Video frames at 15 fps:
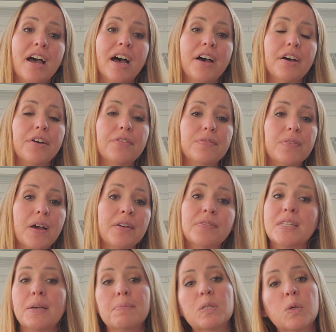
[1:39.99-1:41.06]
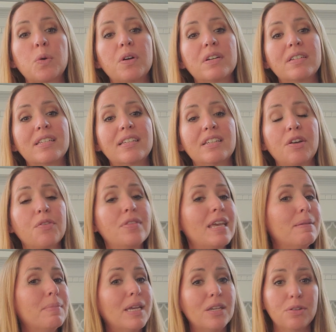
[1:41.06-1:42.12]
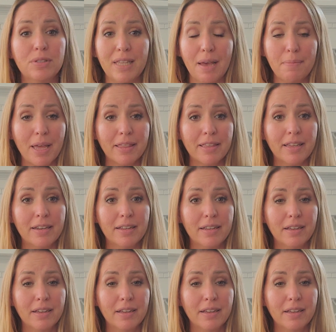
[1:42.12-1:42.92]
of some sort, they may use that method.